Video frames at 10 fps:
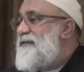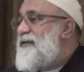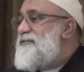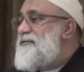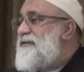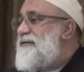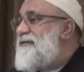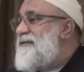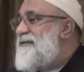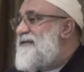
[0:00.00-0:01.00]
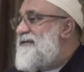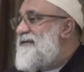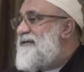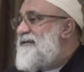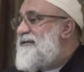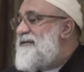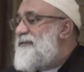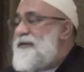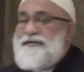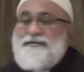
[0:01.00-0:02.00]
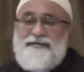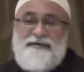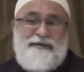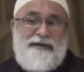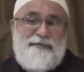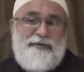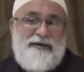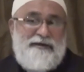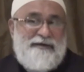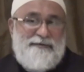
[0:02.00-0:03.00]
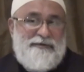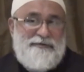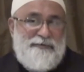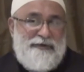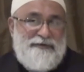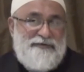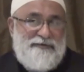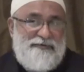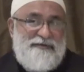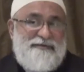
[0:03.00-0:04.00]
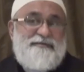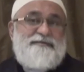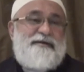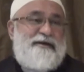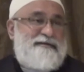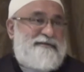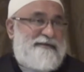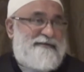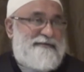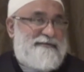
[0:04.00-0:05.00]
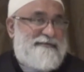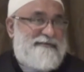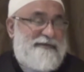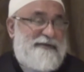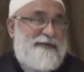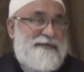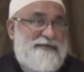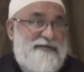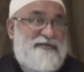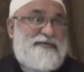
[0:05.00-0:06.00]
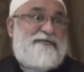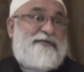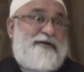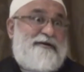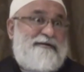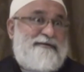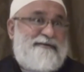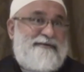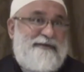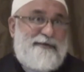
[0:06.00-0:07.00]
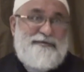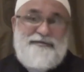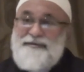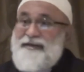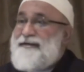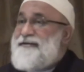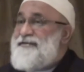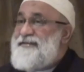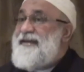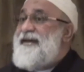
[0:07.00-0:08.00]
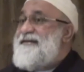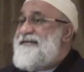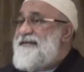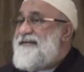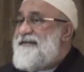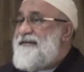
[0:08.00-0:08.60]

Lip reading: Question: what is it that enabled Ali Akbar to manage to reach such a high status that he was Isfahan, he was then selected?